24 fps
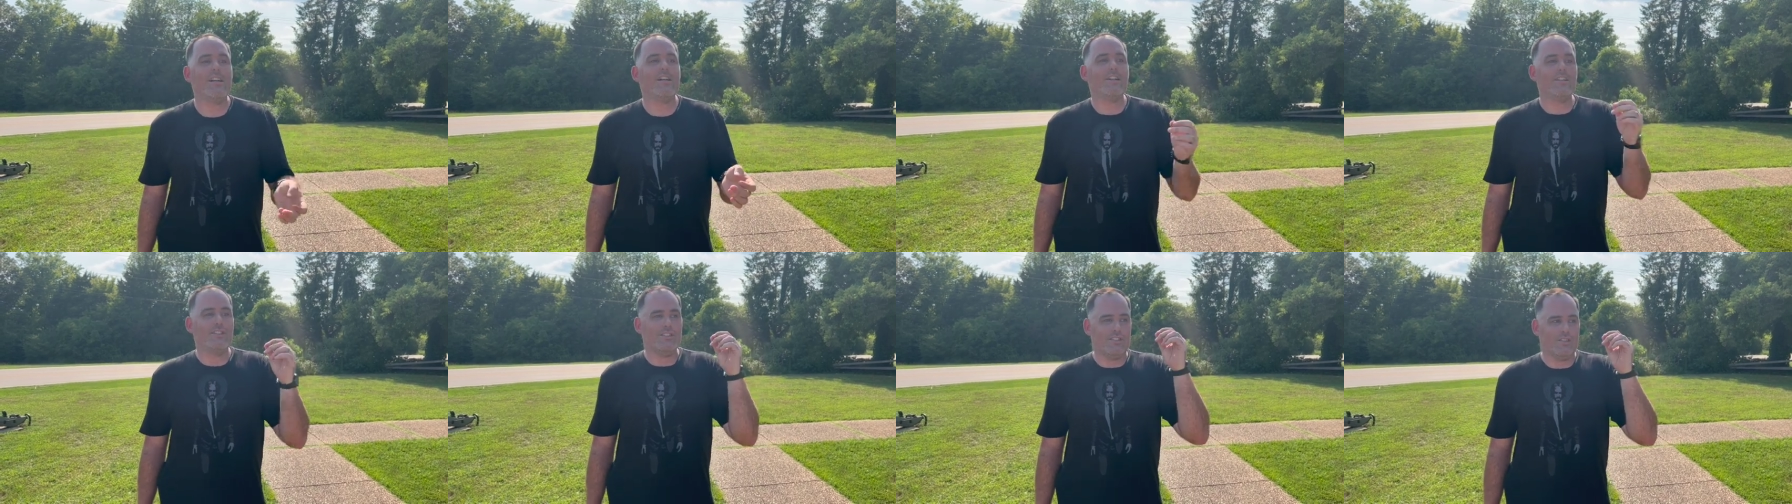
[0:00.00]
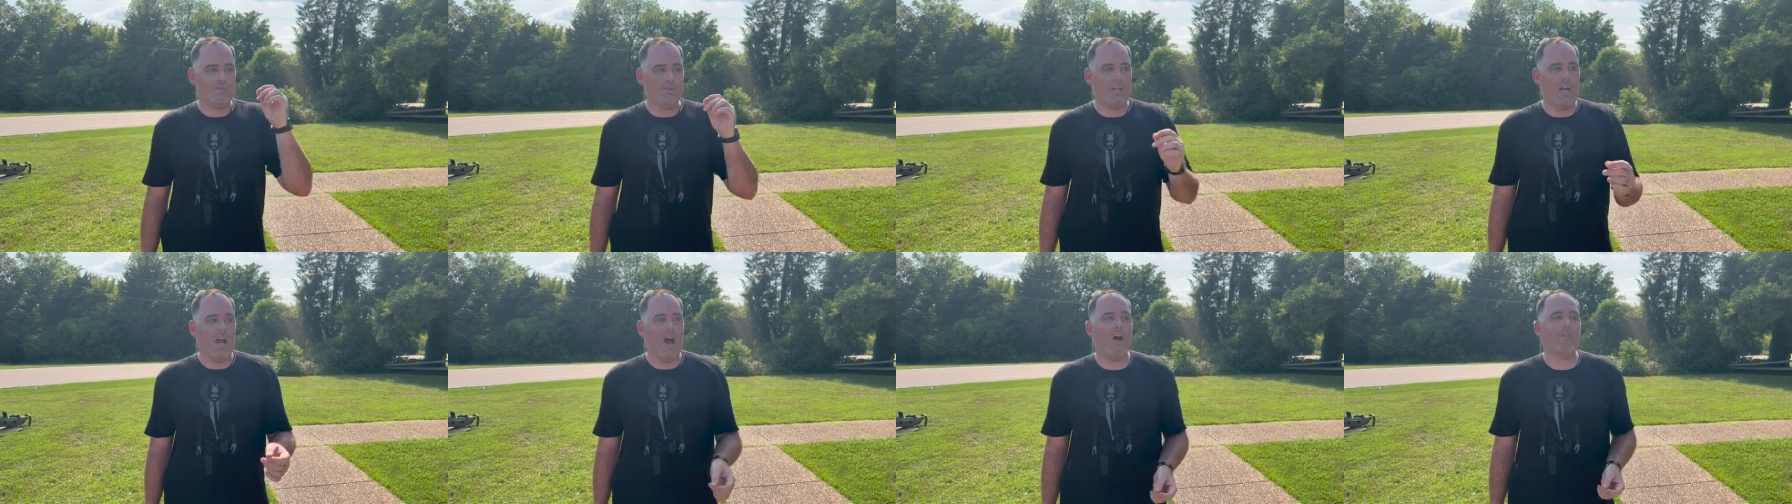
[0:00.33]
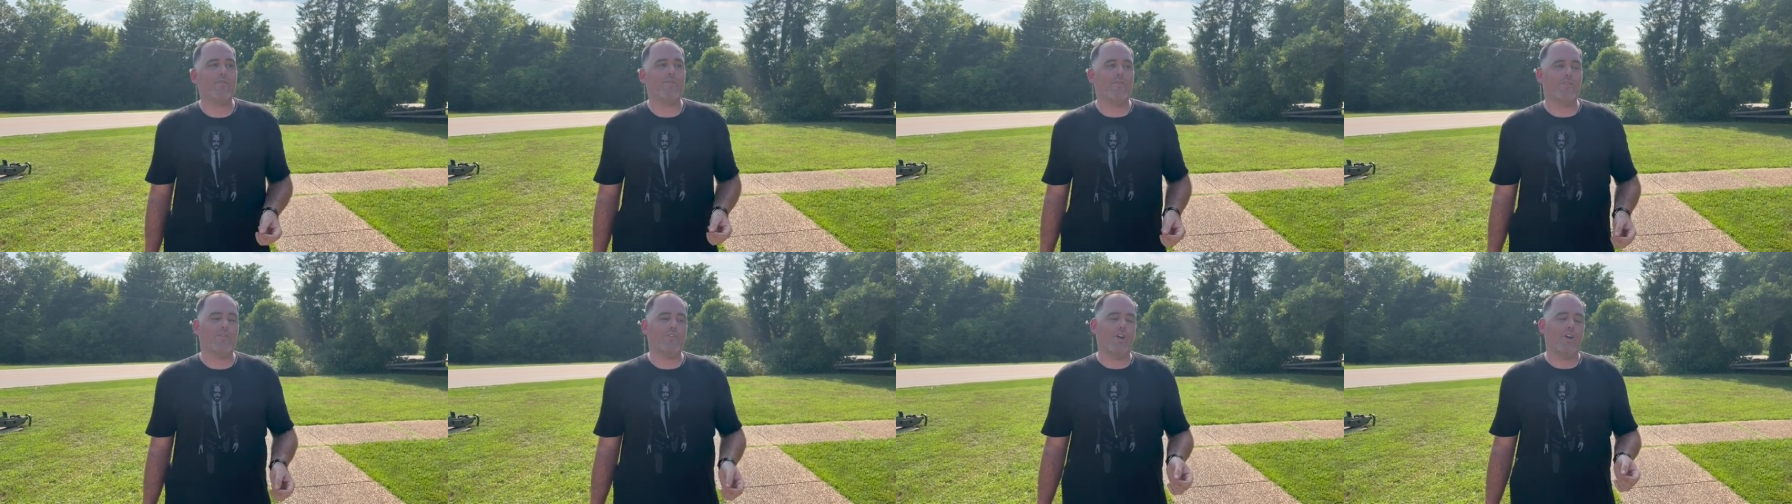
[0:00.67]
So he
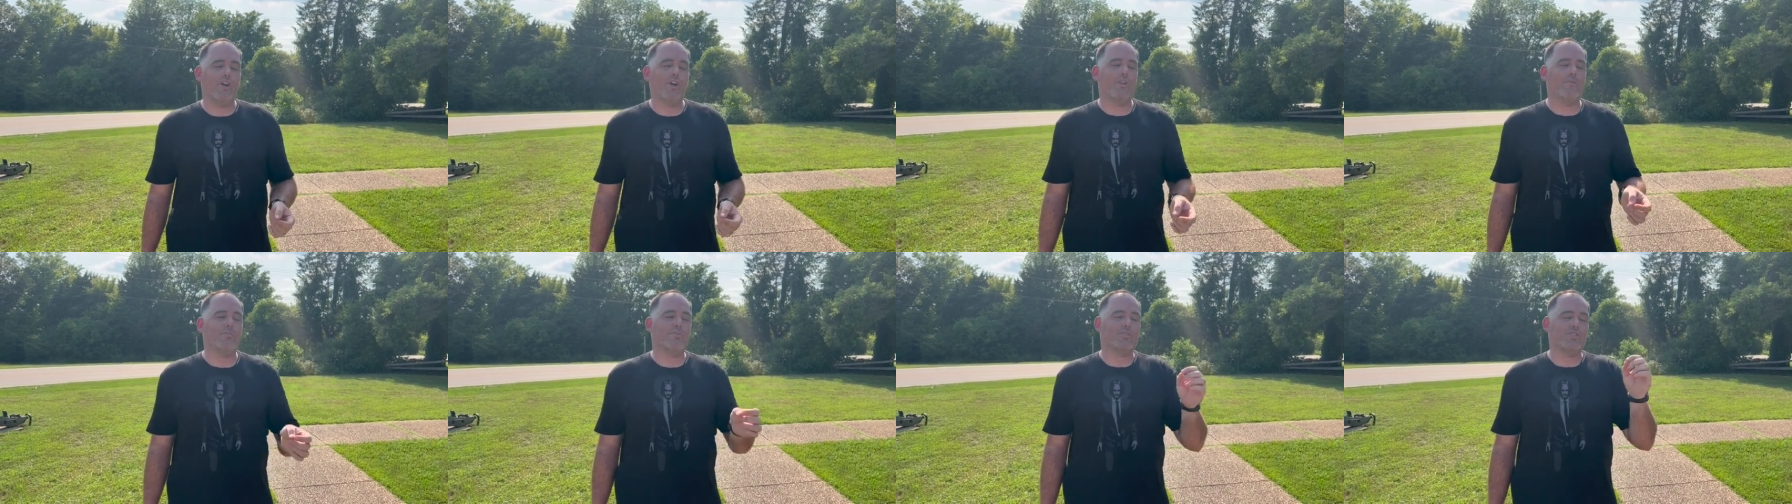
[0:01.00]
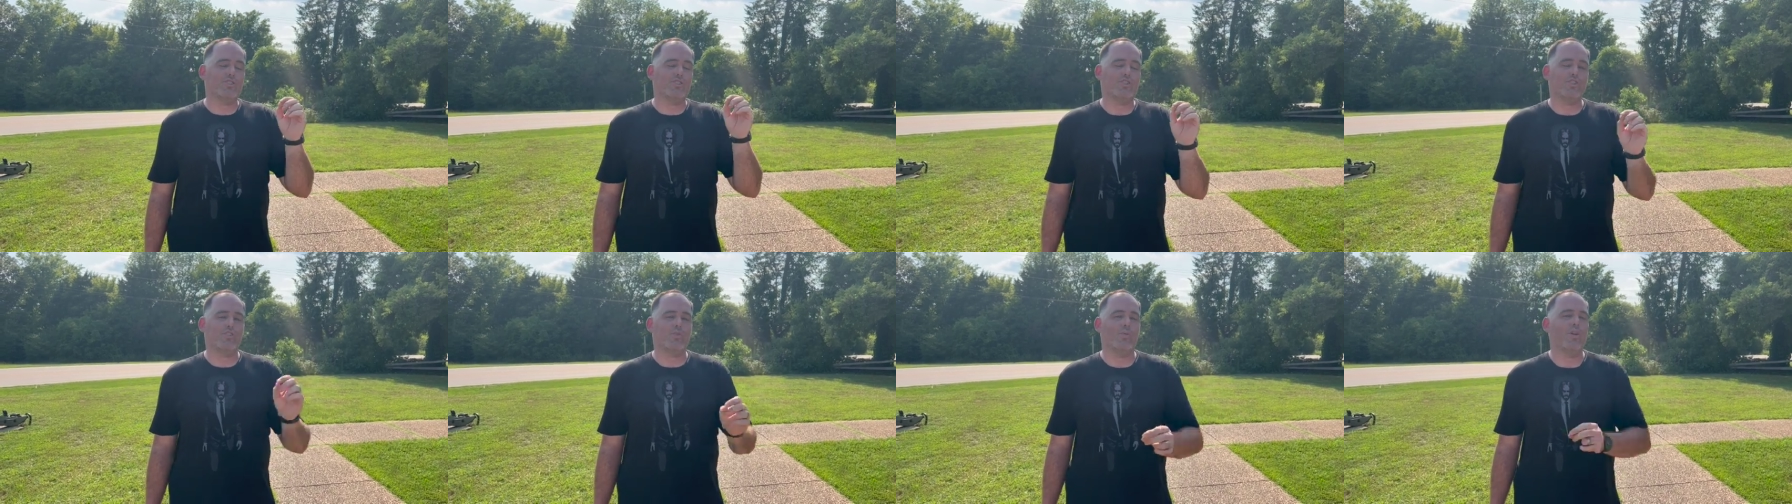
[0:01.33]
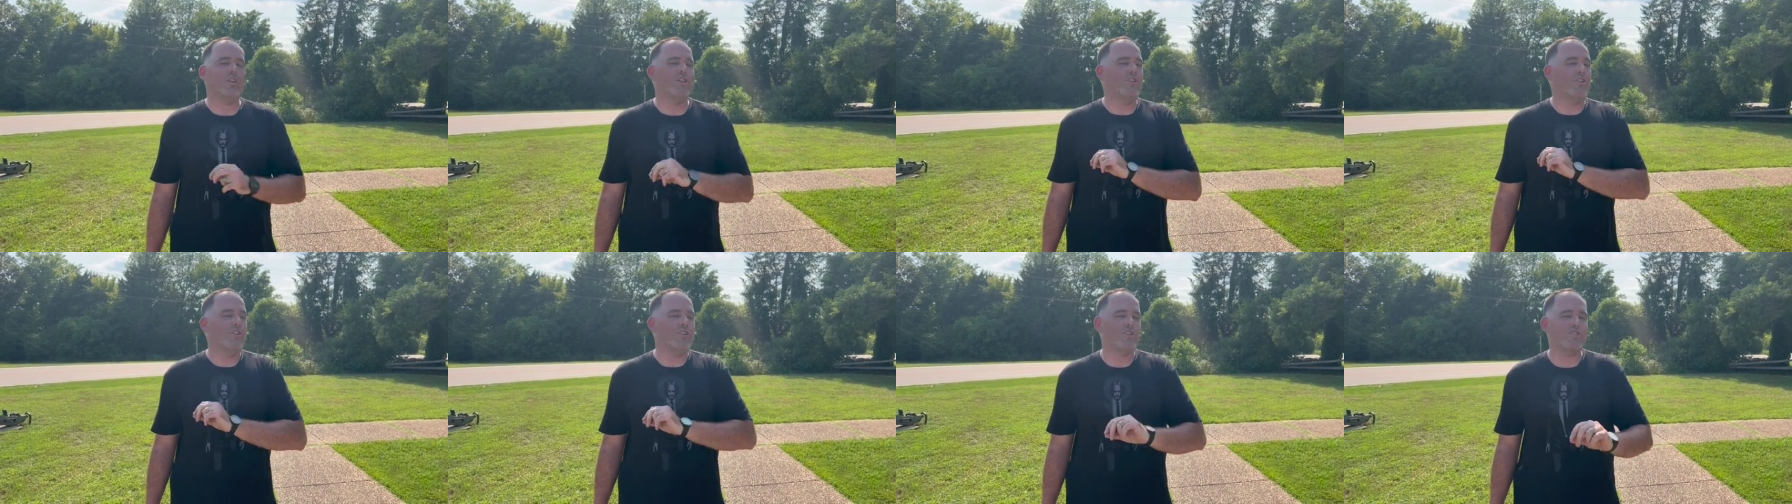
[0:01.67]
offered terms to
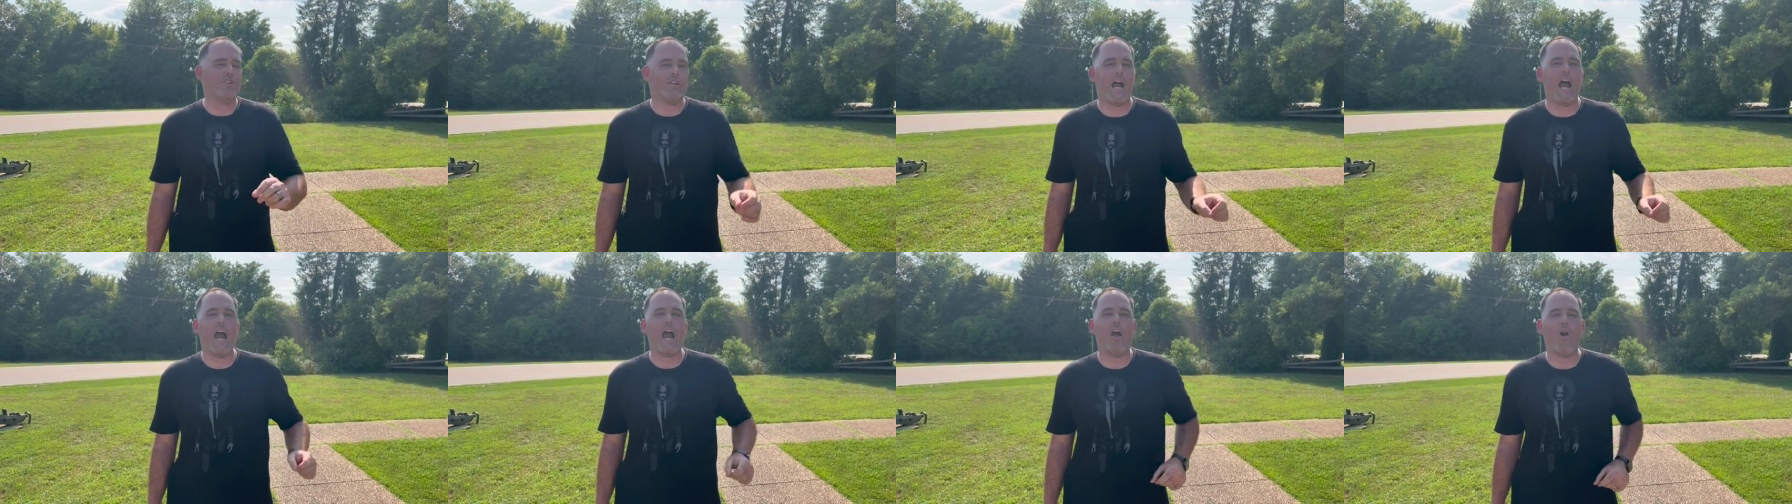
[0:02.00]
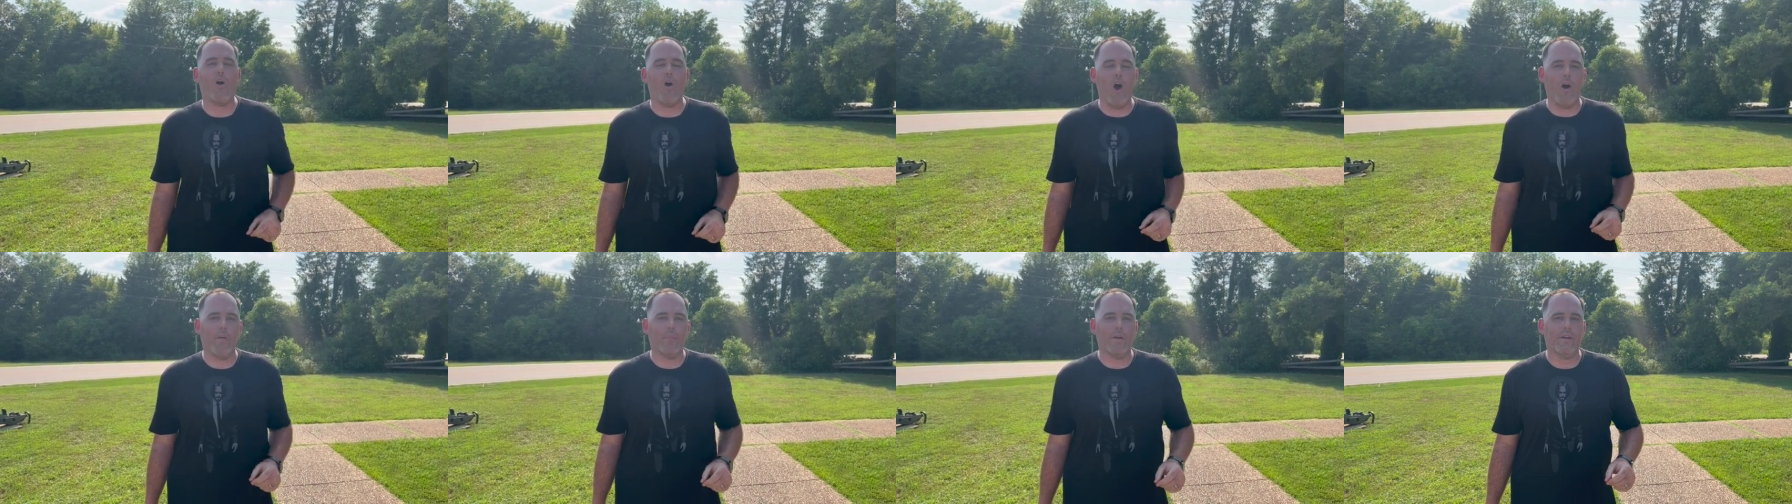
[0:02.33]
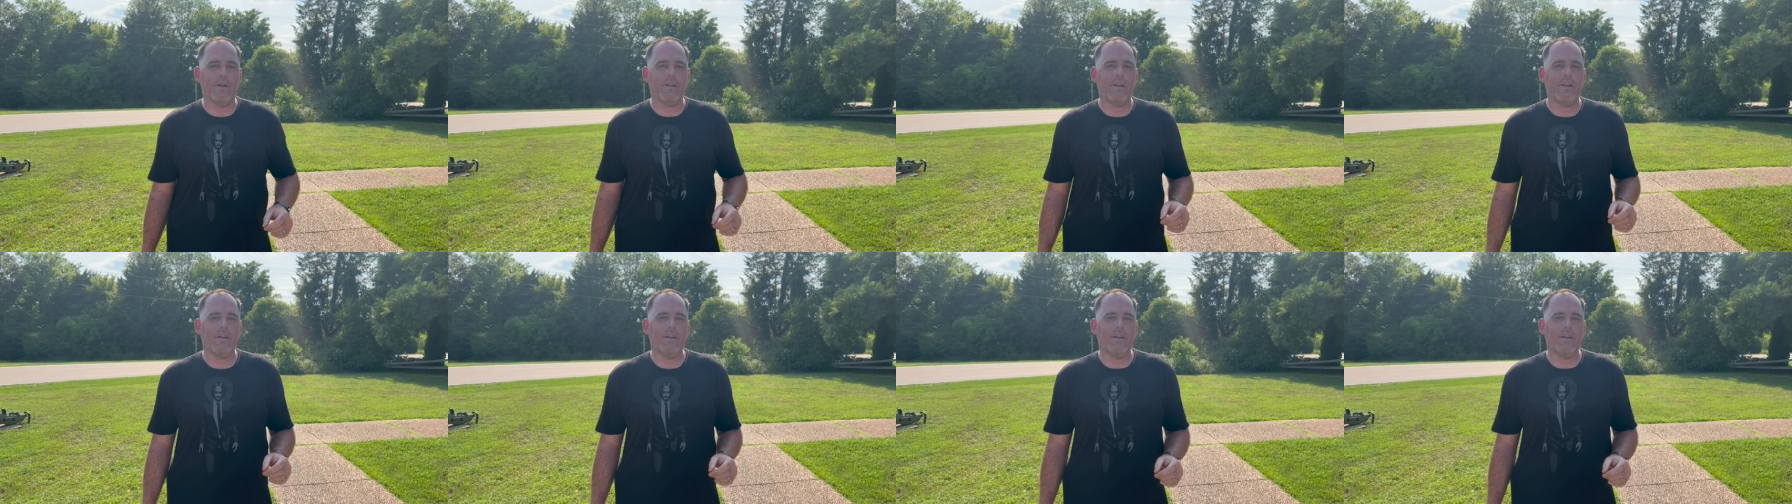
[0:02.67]
surrender his entire army